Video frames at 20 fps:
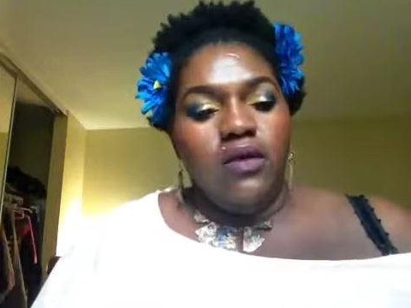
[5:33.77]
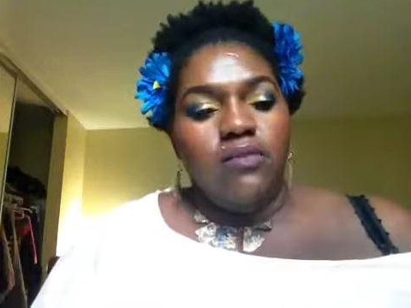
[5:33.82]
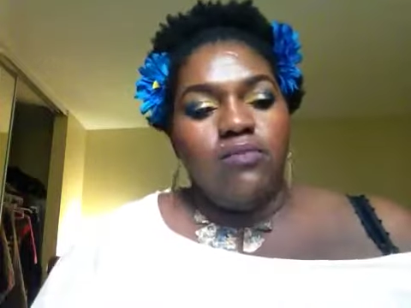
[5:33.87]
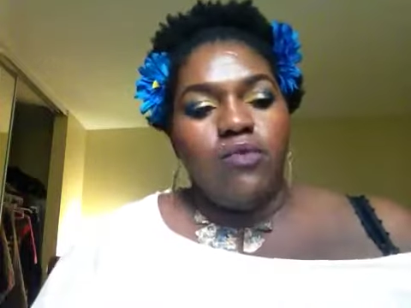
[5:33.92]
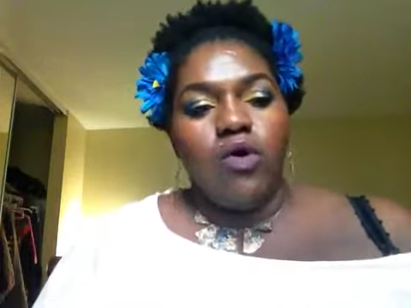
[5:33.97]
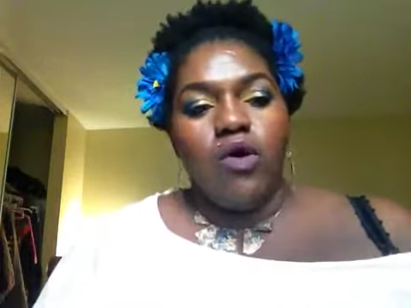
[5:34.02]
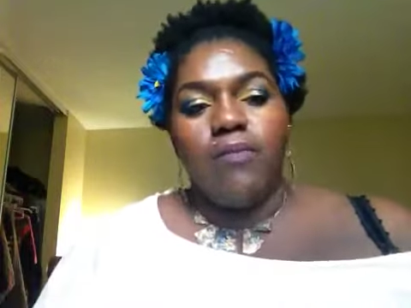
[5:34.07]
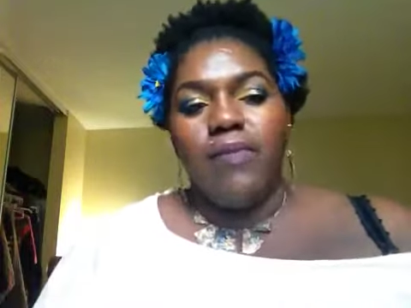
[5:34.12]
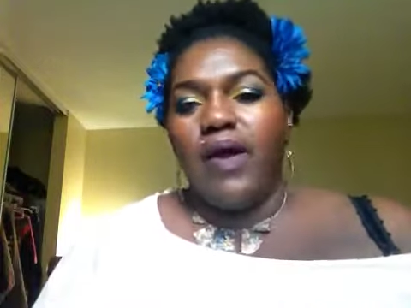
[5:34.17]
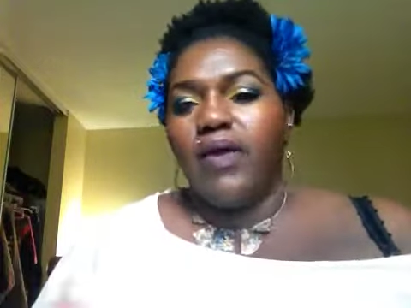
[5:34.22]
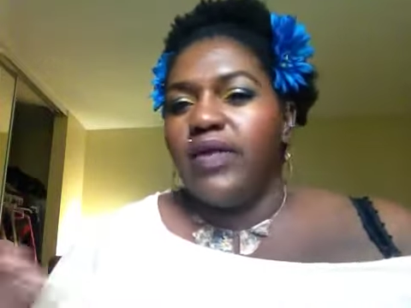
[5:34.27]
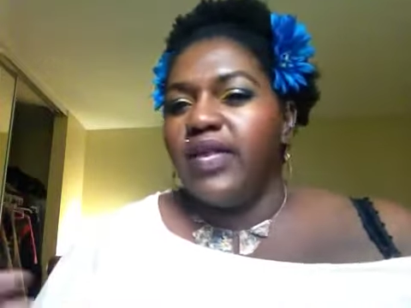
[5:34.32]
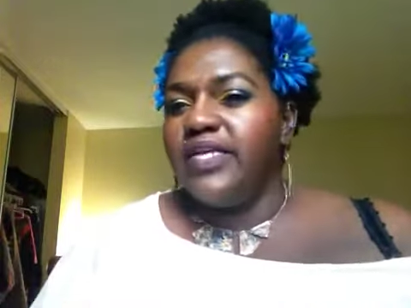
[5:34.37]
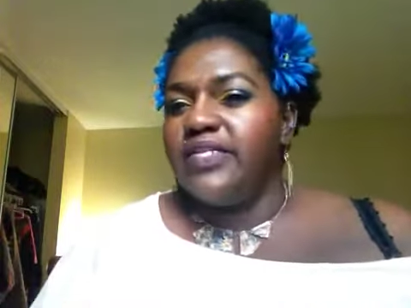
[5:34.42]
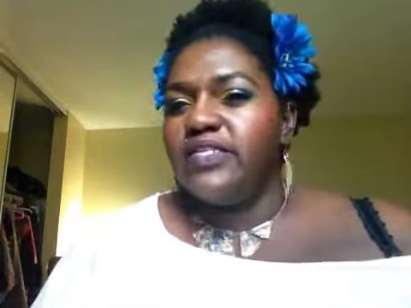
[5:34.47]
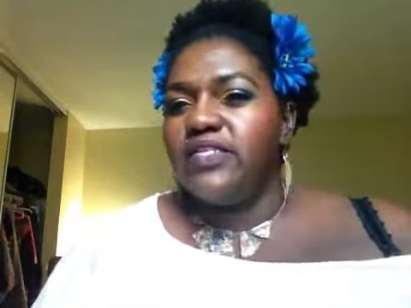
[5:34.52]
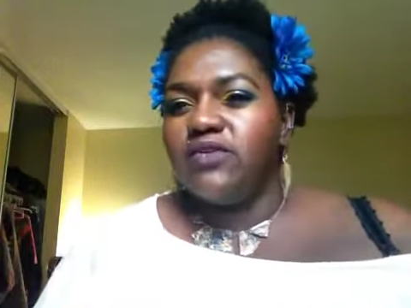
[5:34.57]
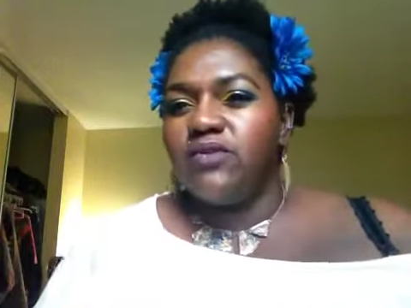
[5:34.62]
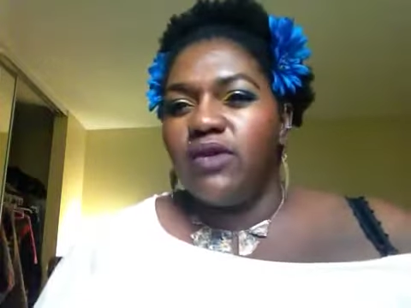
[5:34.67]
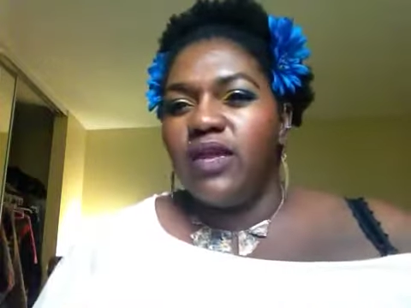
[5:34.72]
more about
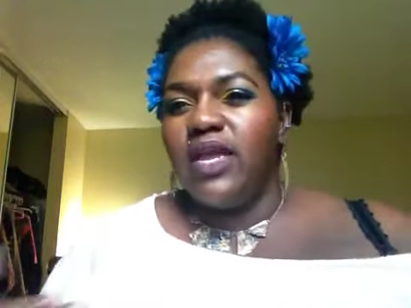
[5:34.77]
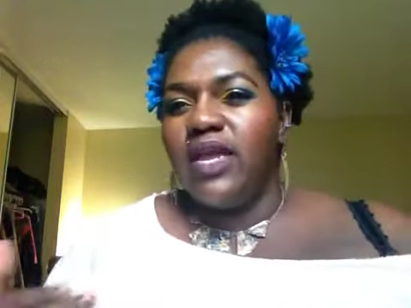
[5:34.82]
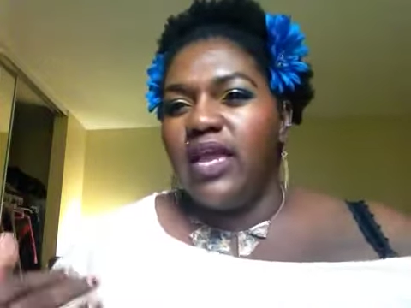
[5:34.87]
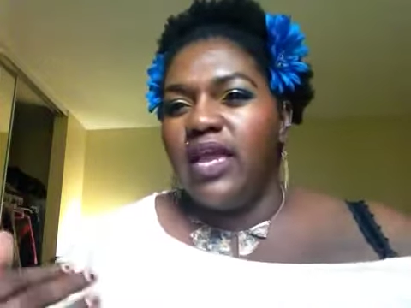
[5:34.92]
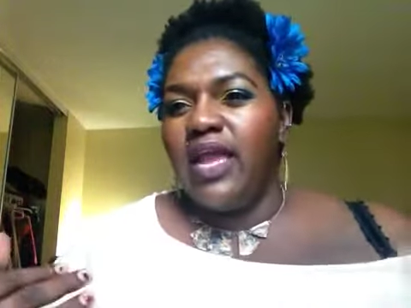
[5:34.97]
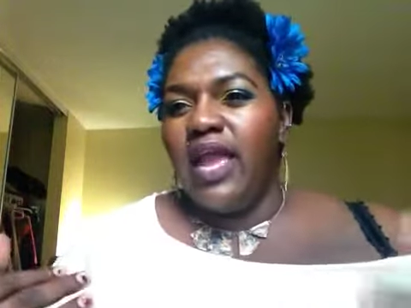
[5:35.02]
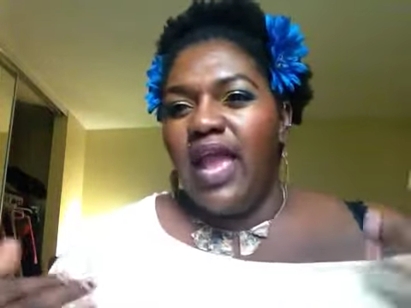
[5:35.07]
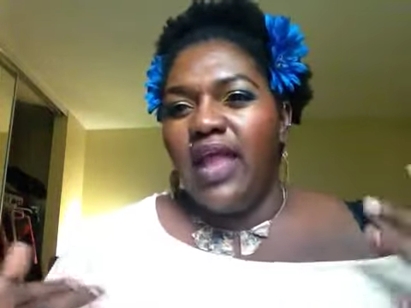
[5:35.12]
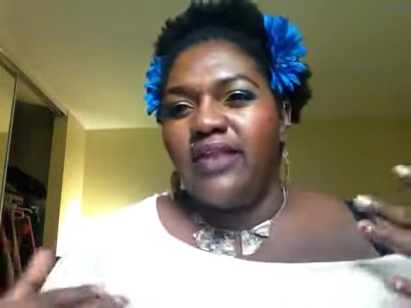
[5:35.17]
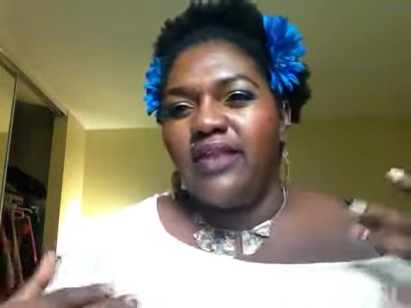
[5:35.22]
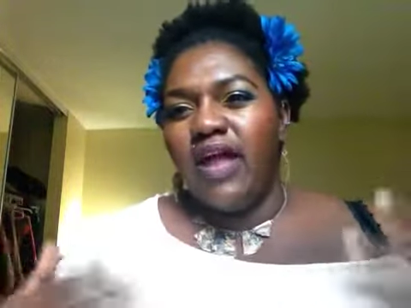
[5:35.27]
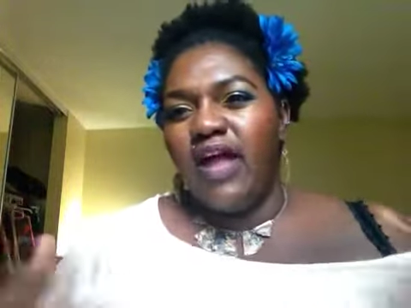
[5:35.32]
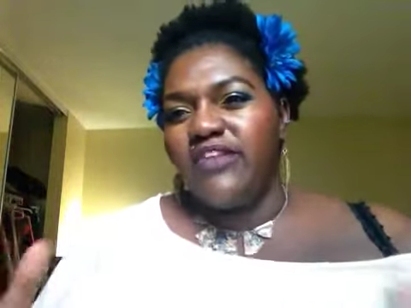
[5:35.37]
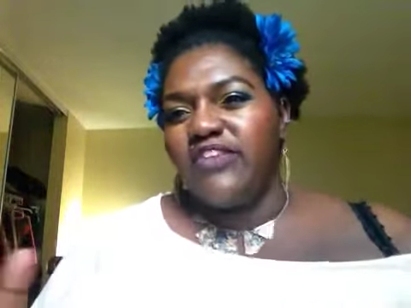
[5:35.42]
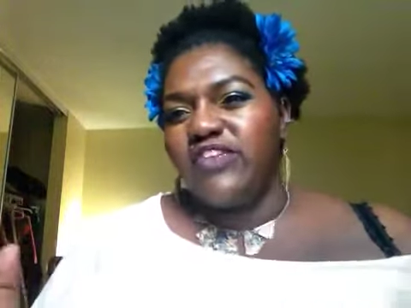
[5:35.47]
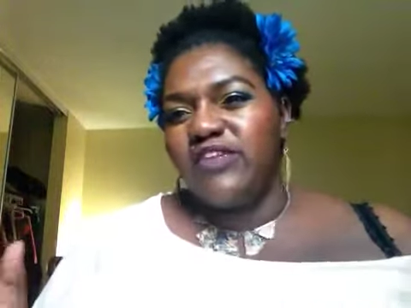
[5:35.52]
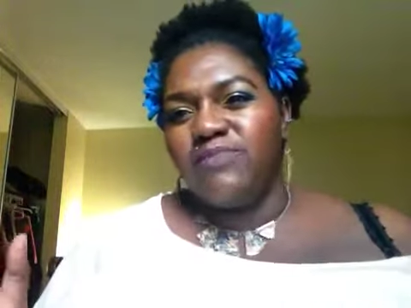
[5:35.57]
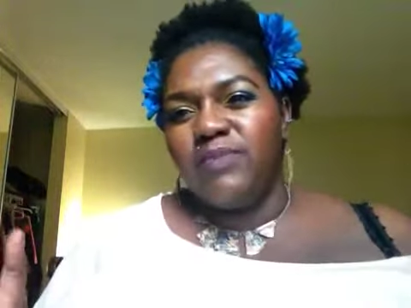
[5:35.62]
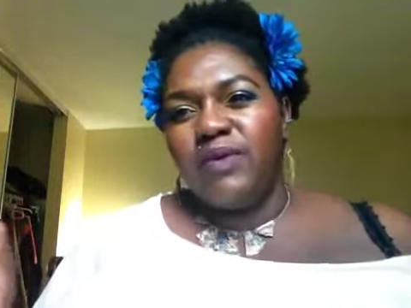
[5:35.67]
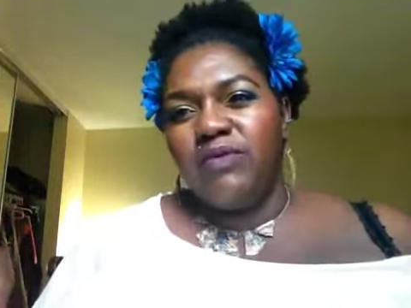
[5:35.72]
history and not
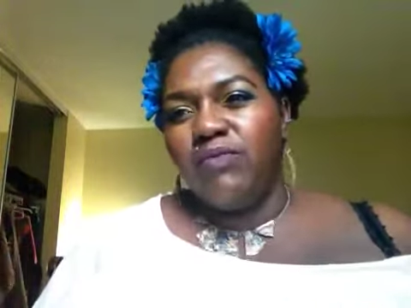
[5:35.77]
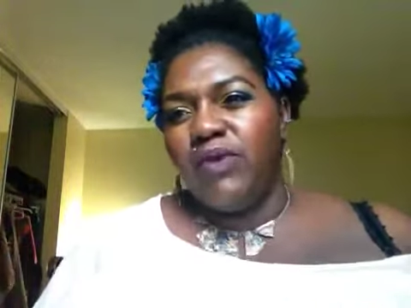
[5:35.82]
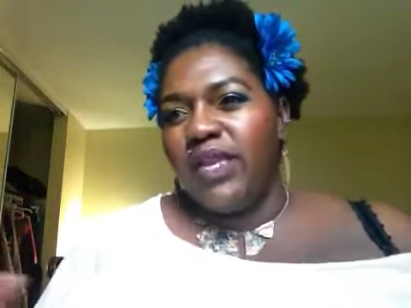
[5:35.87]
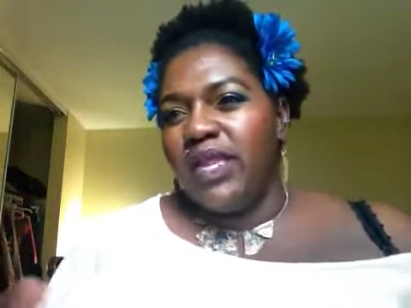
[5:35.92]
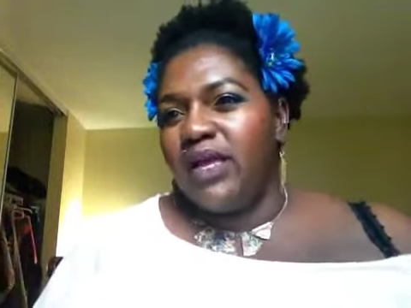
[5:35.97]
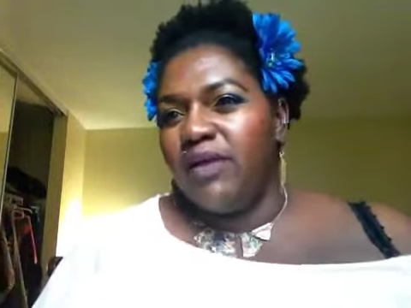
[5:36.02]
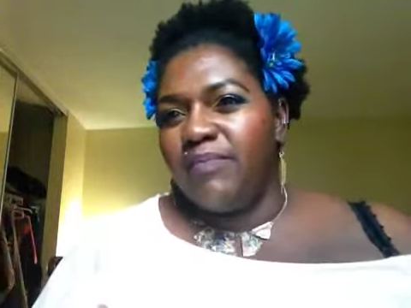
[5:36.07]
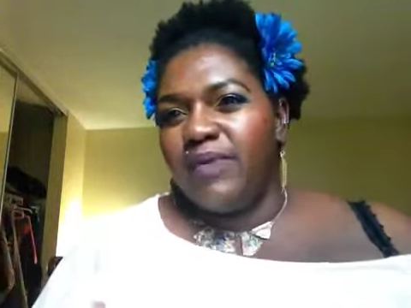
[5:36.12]
just be reading